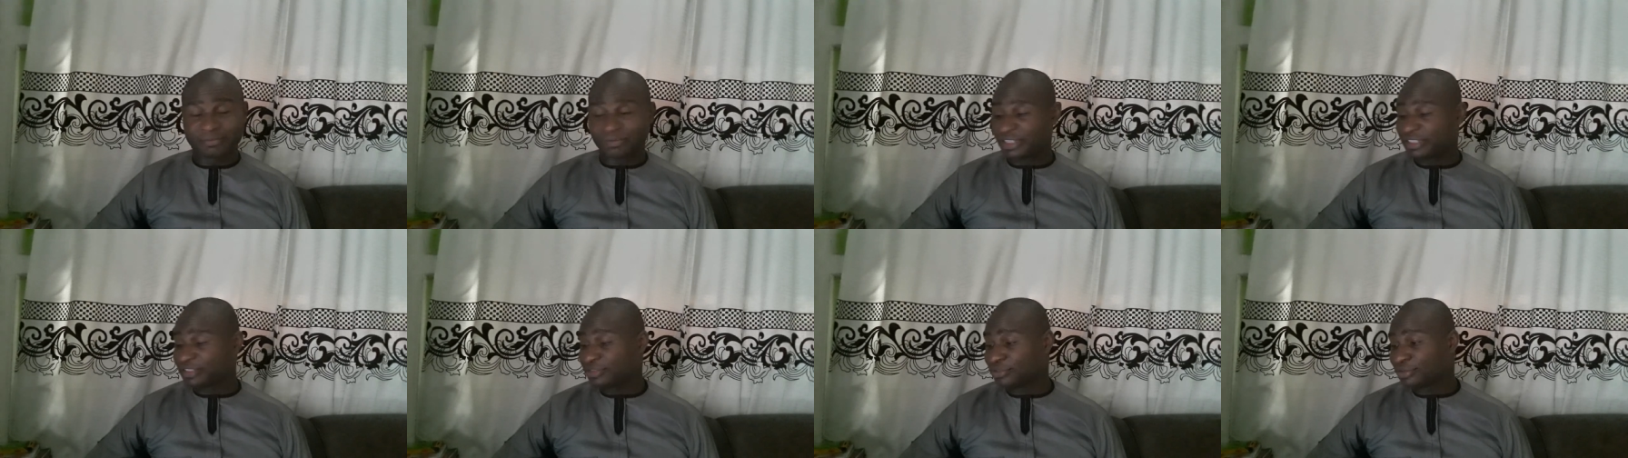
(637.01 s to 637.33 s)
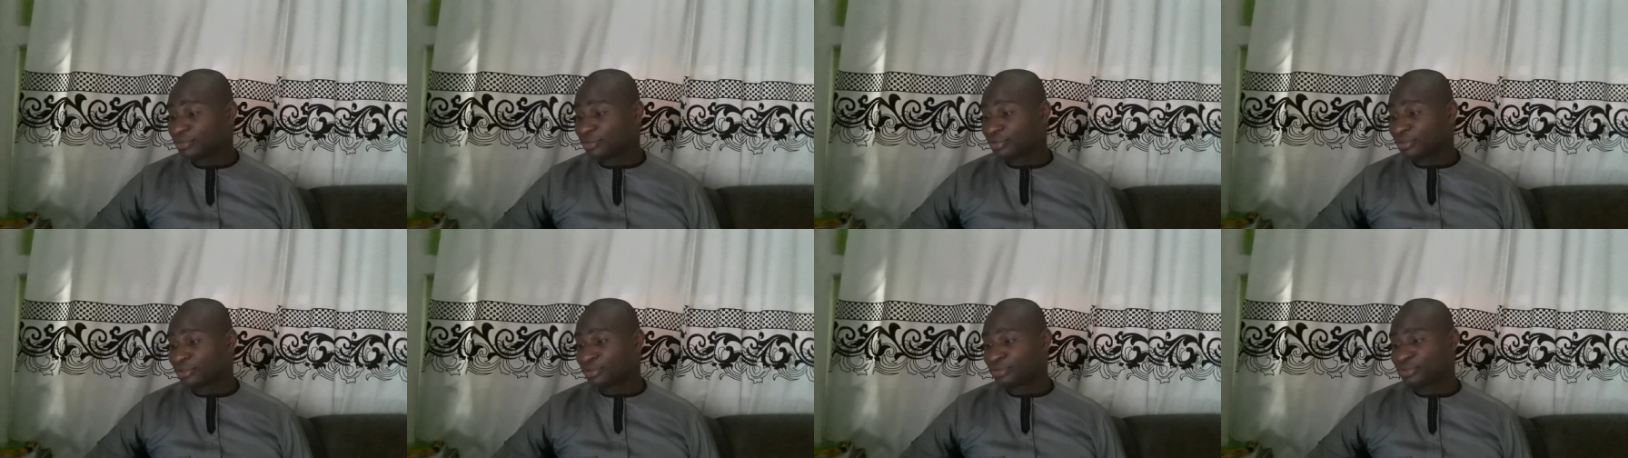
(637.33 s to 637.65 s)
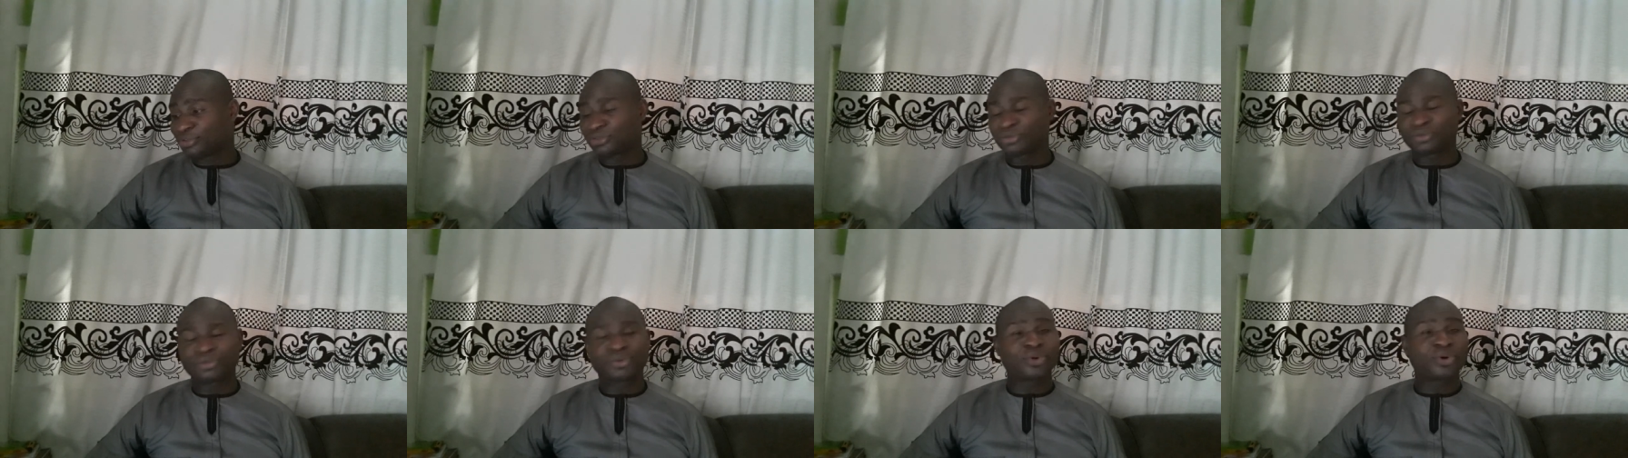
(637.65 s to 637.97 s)
When you go
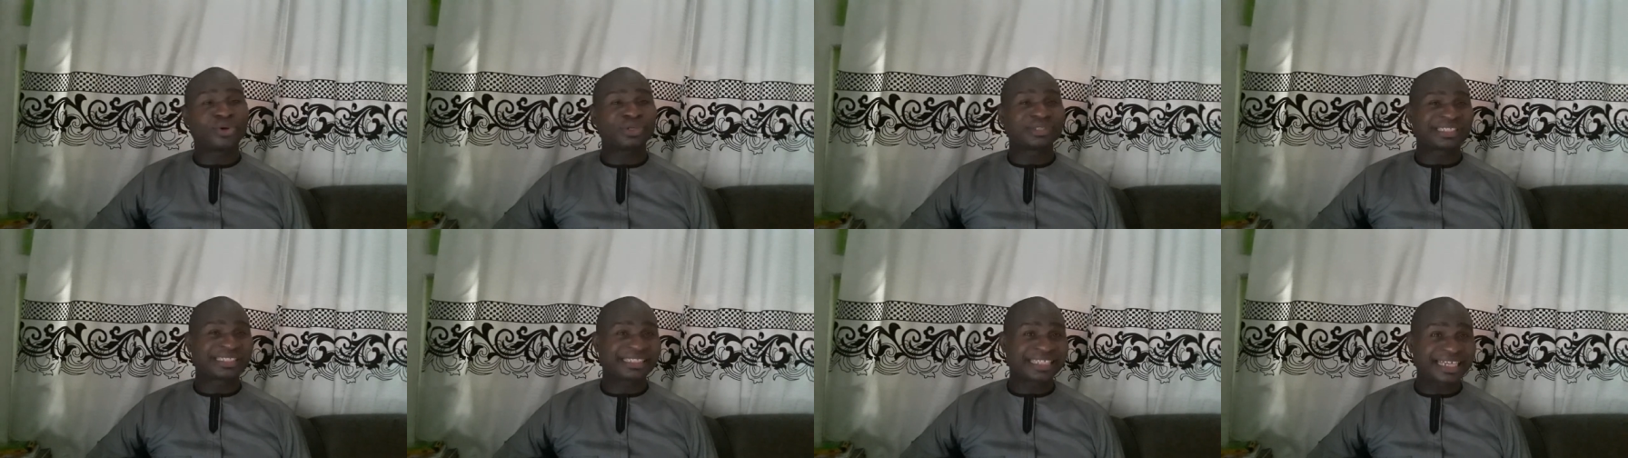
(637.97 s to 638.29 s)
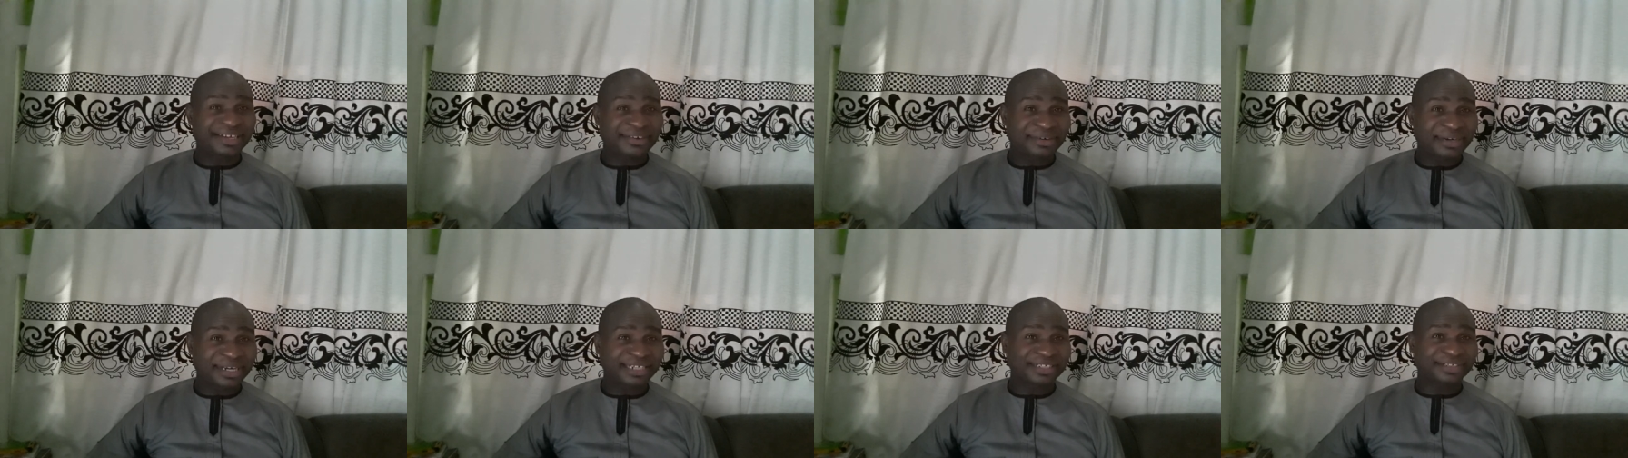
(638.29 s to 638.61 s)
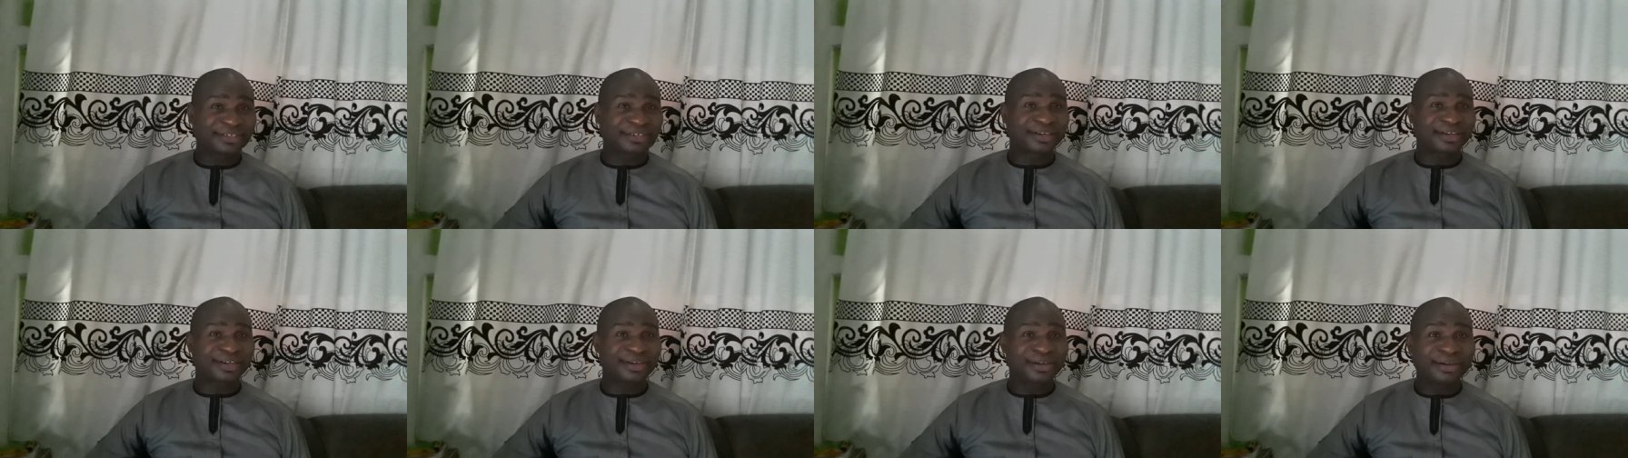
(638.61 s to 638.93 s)
to
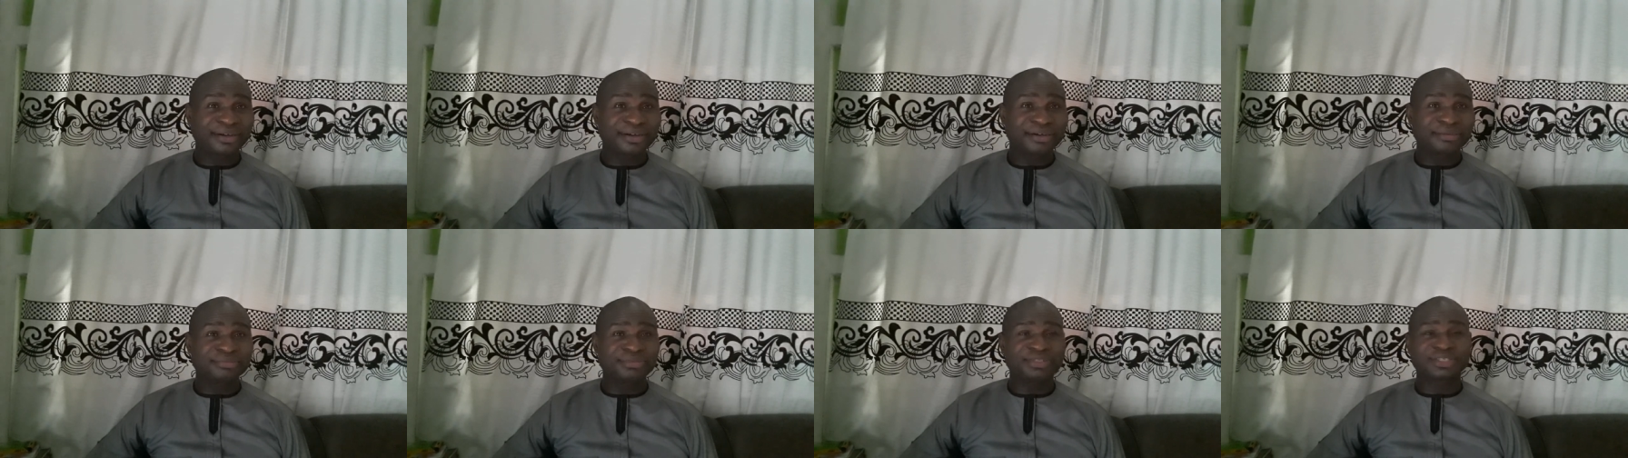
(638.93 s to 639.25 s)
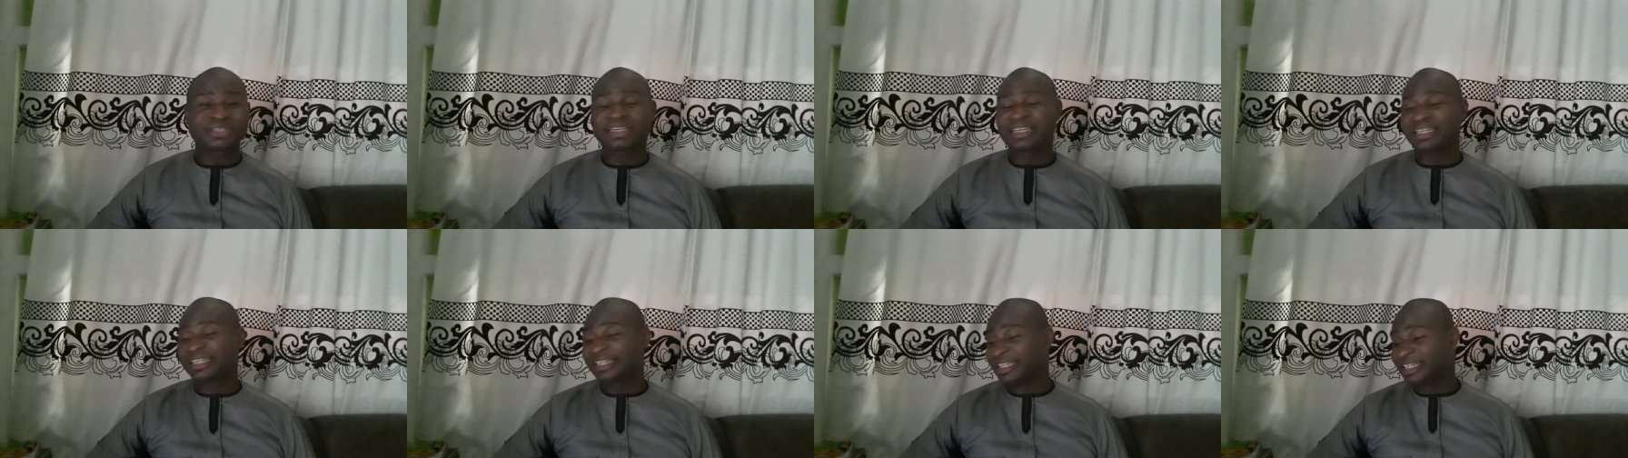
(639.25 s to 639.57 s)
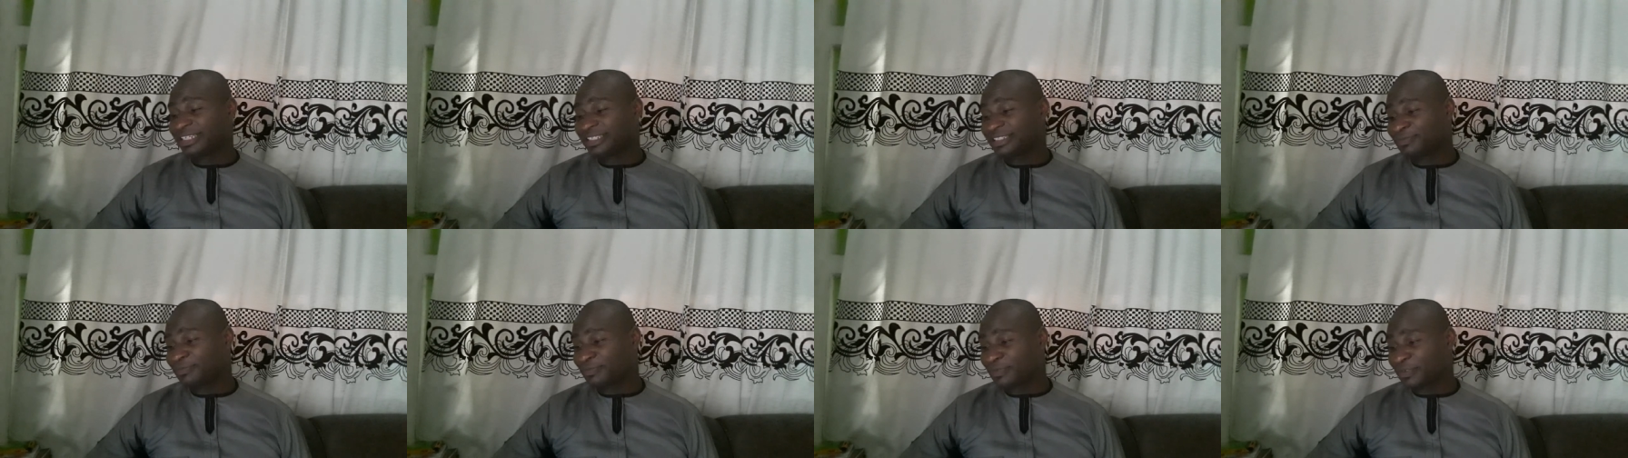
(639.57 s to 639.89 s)
coursera.com, you can
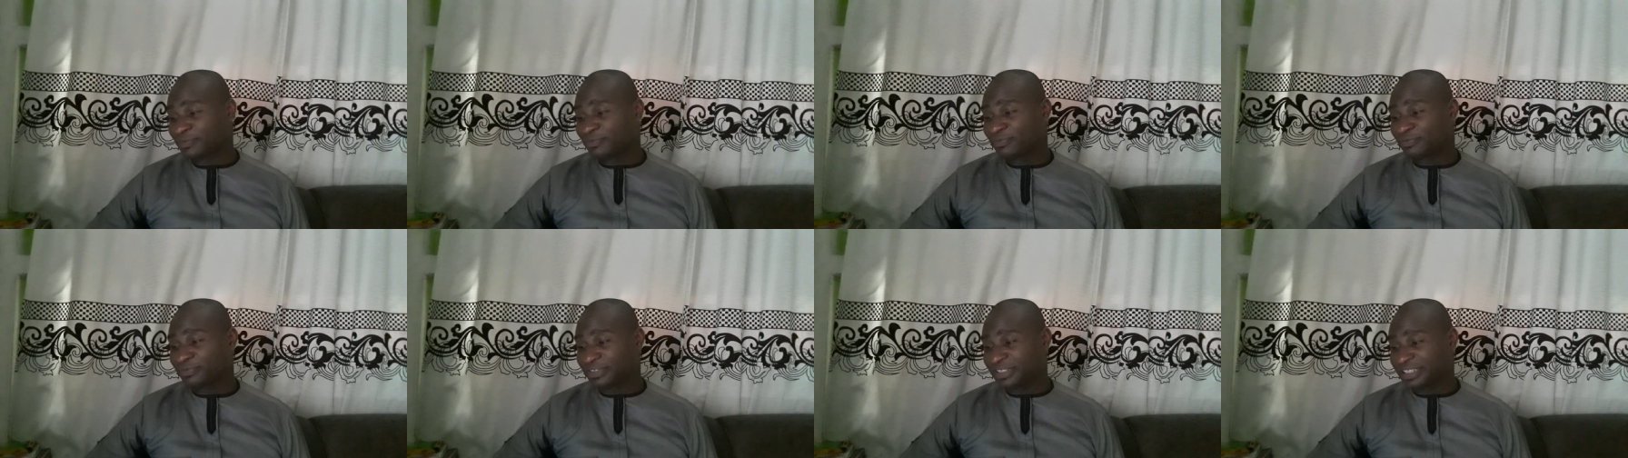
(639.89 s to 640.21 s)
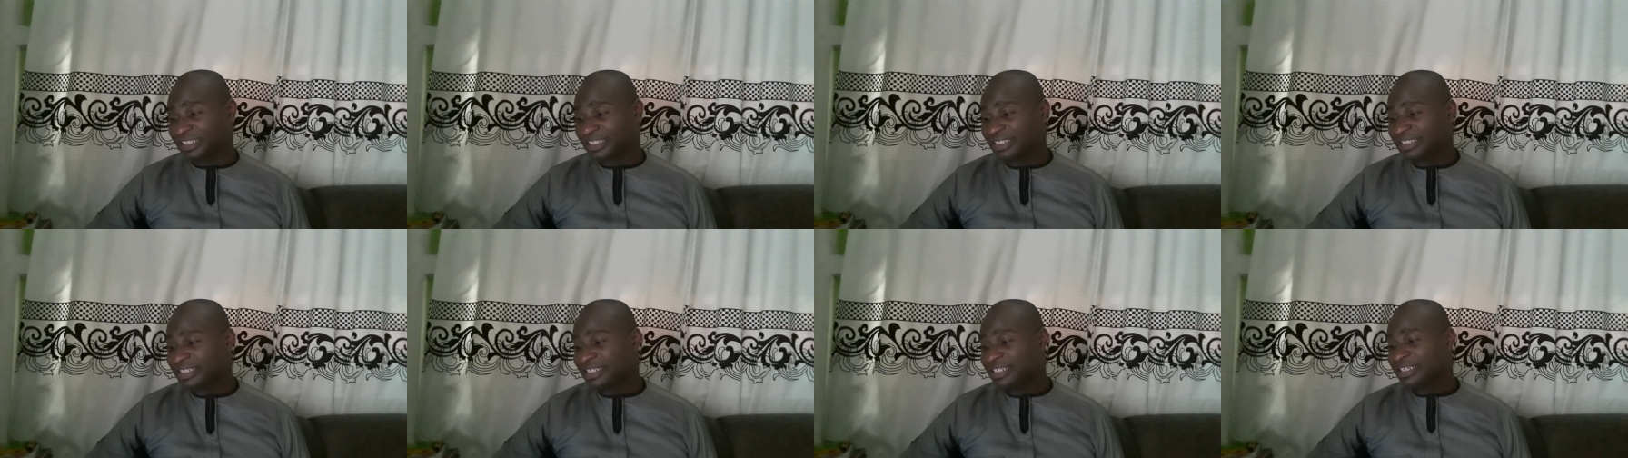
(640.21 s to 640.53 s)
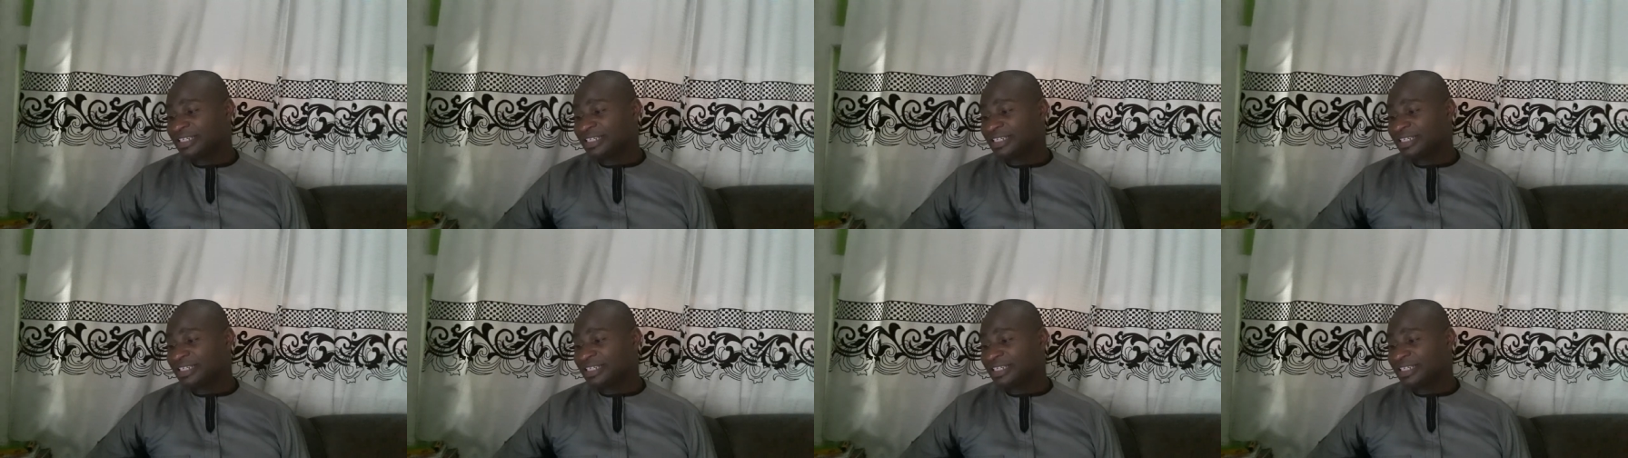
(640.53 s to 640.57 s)
learn it for free.